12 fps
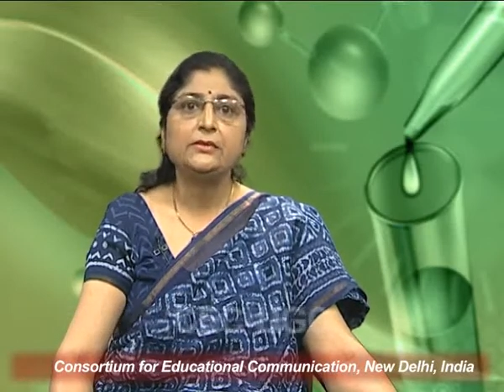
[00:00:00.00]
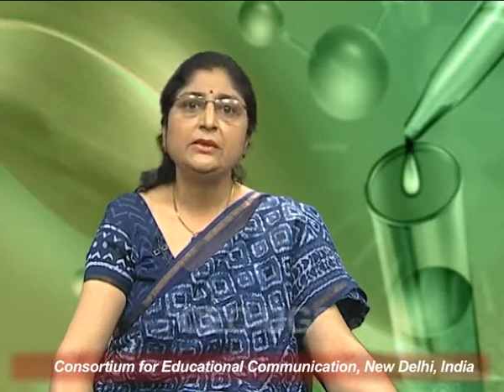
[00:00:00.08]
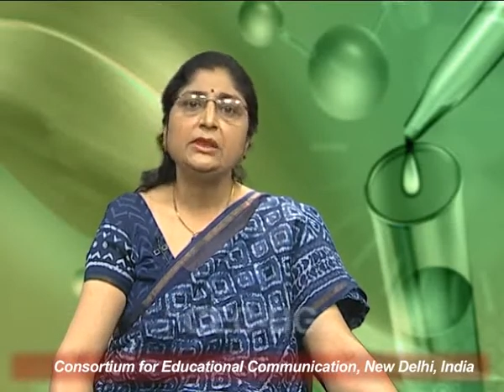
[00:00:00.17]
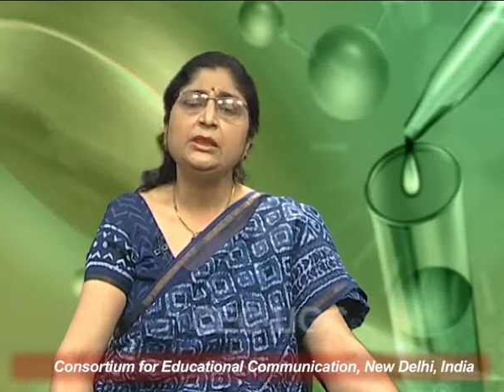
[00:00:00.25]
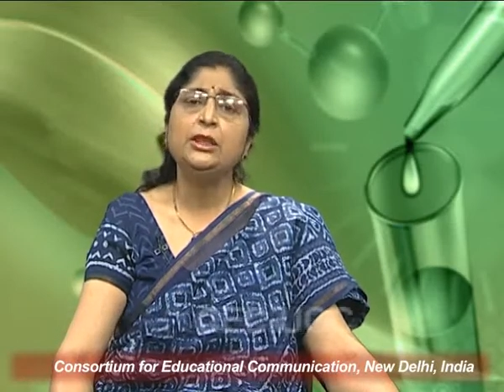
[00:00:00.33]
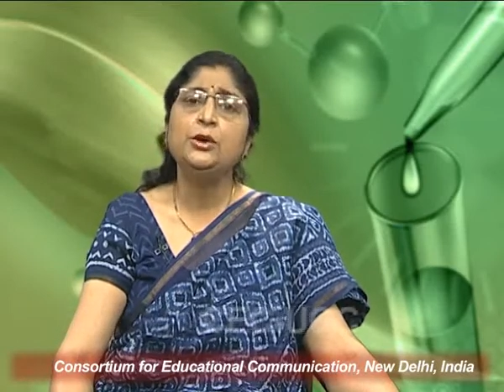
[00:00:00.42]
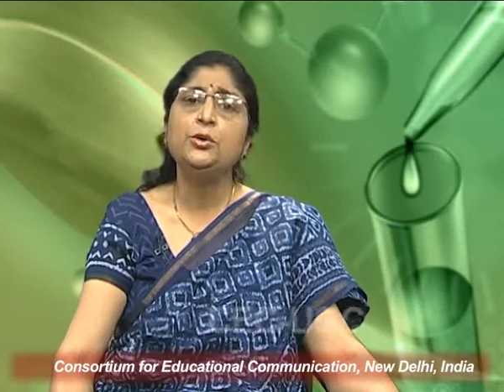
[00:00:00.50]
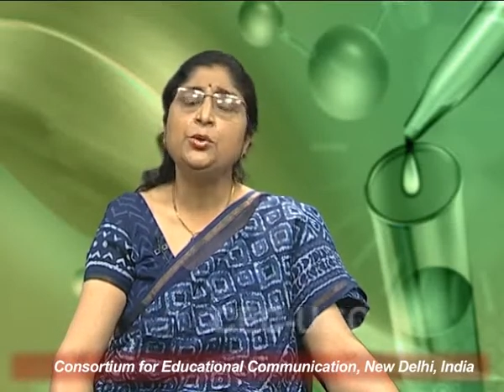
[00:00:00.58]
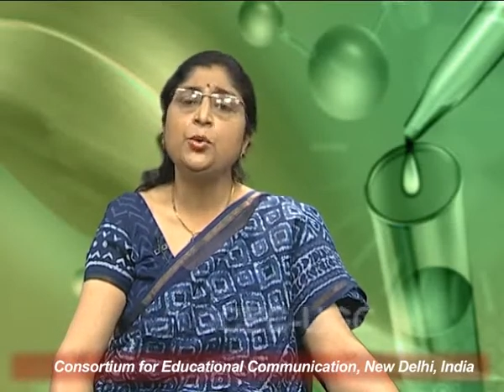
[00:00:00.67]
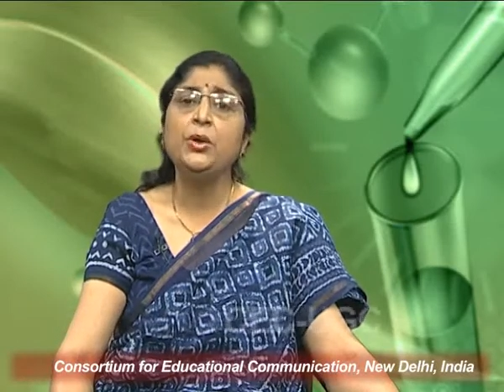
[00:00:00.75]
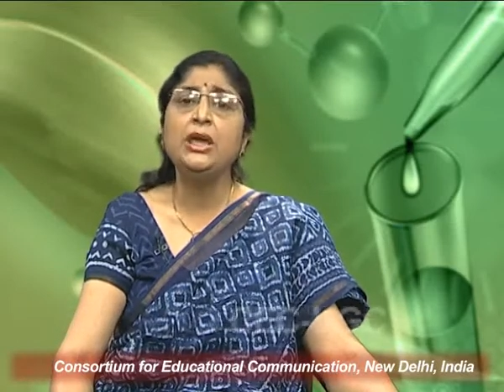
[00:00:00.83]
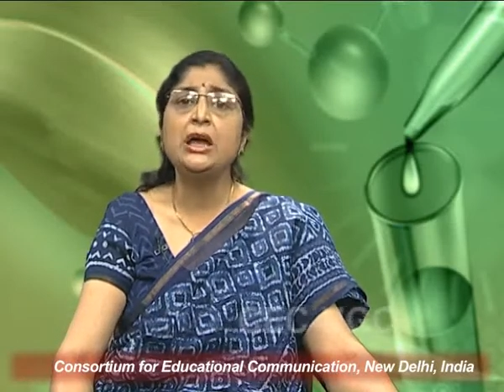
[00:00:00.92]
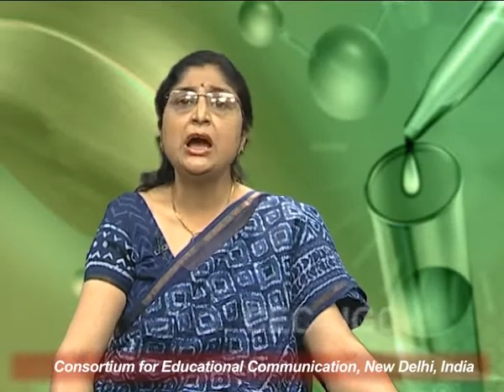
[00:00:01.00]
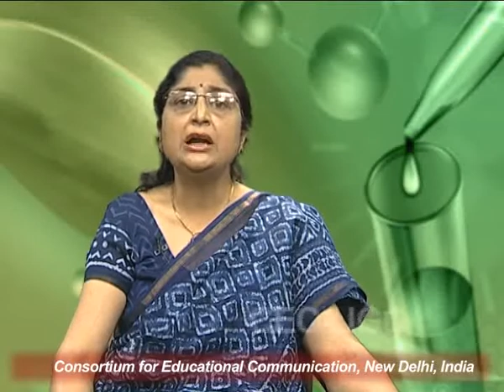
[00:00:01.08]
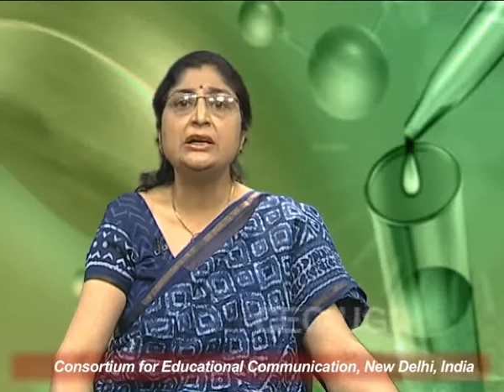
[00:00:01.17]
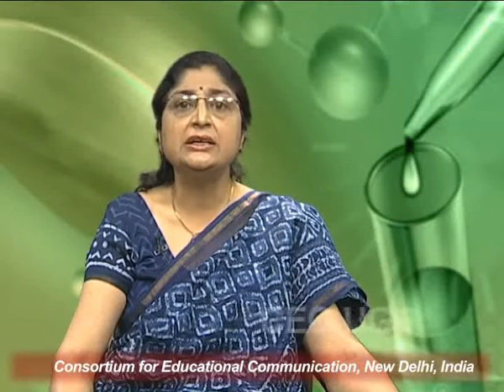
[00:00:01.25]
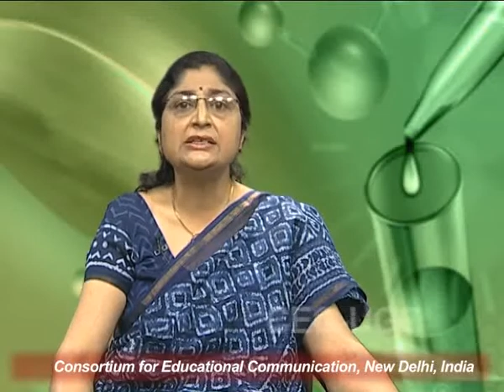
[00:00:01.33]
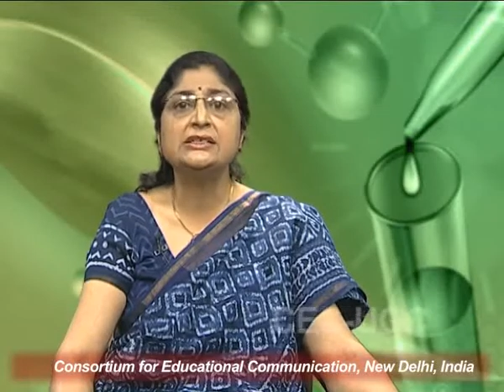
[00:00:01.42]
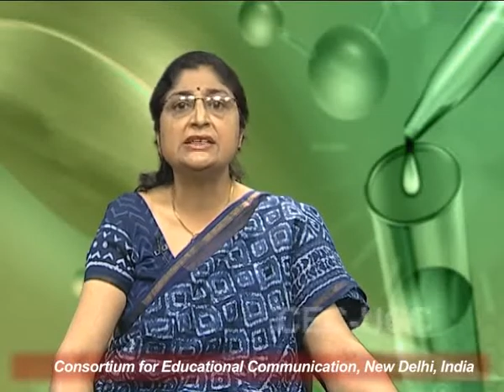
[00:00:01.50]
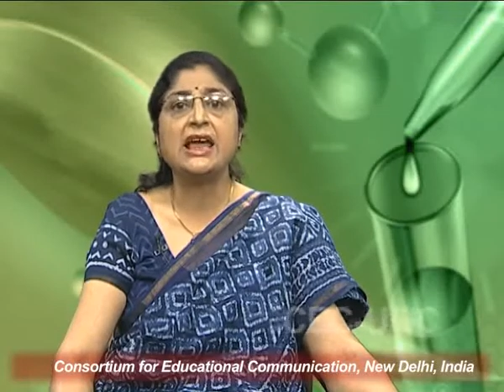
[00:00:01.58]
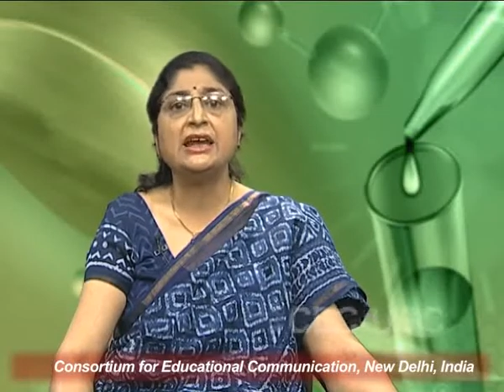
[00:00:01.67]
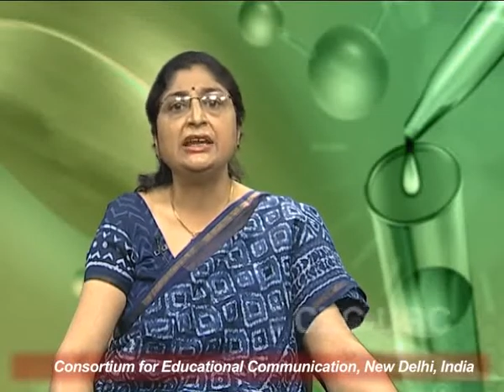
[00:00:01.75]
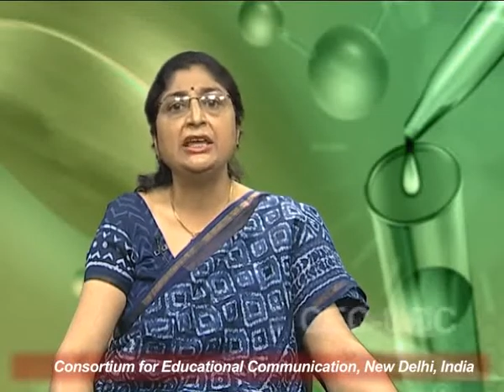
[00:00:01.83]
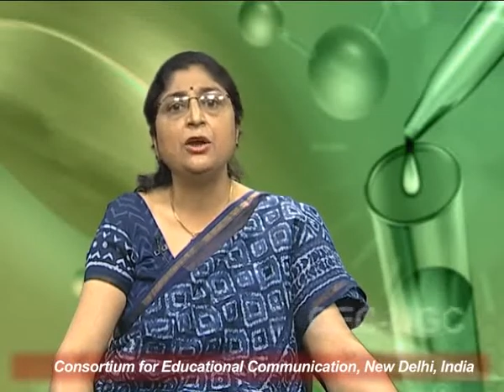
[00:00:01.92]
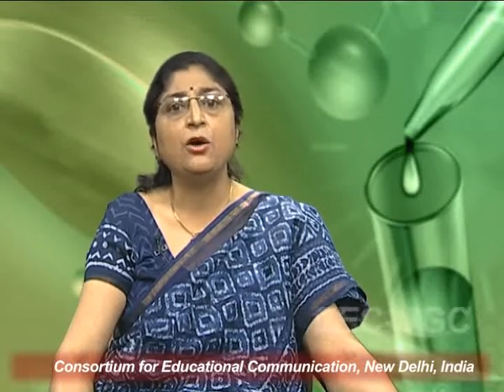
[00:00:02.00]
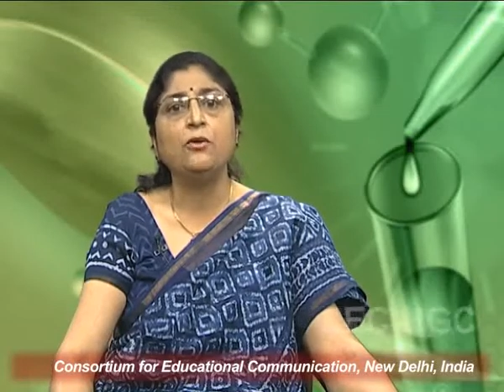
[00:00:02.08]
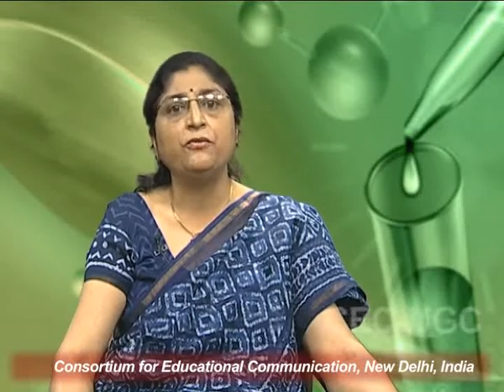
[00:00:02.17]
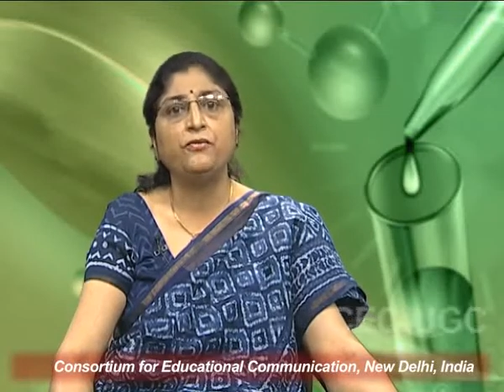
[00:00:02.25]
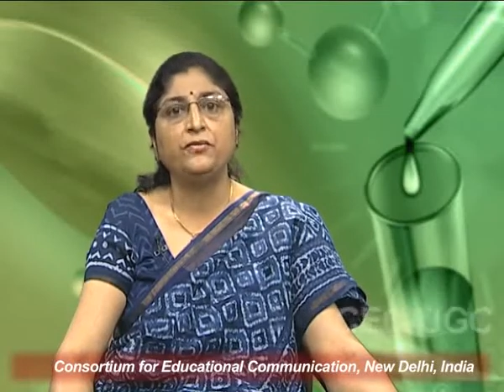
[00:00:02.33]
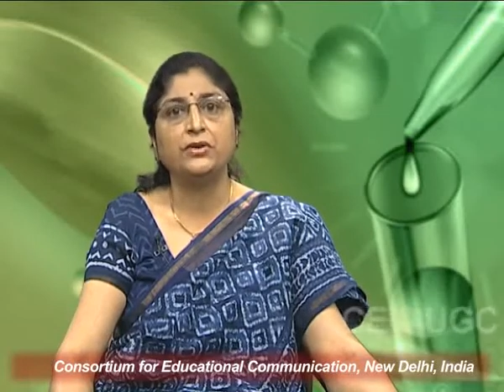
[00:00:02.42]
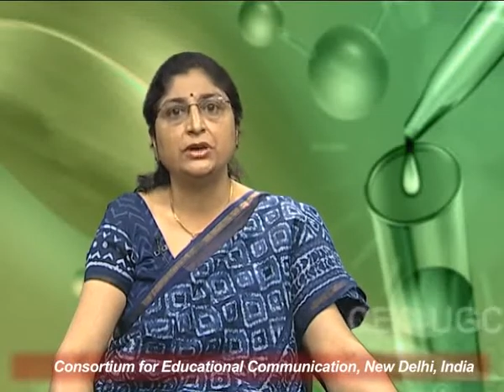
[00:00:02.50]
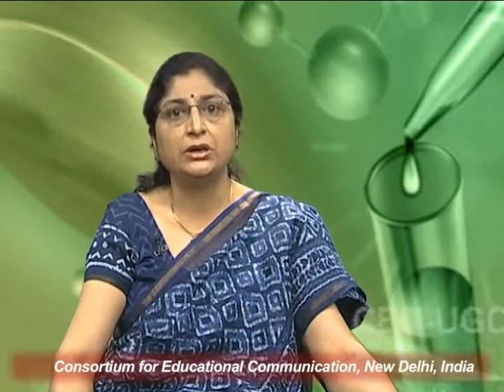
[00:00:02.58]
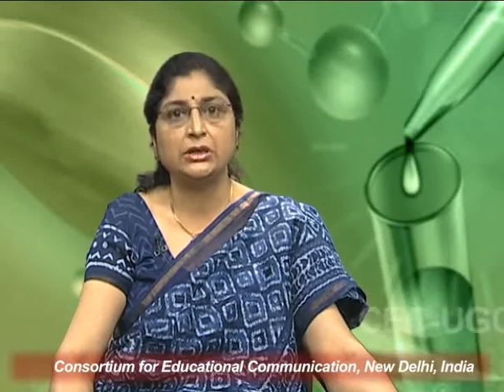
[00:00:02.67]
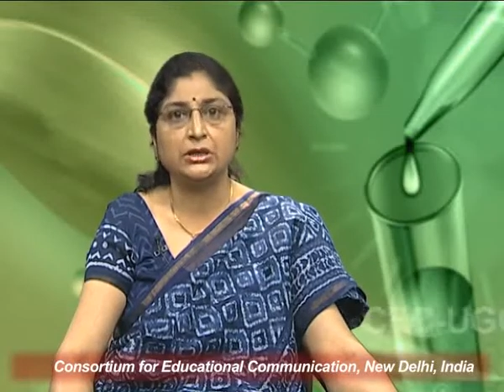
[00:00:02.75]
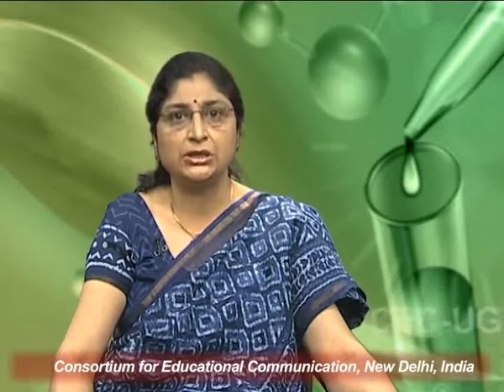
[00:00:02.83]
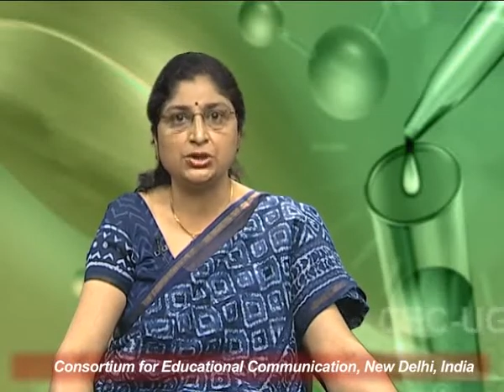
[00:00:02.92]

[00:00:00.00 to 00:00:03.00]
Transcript: The growing understanding of uh,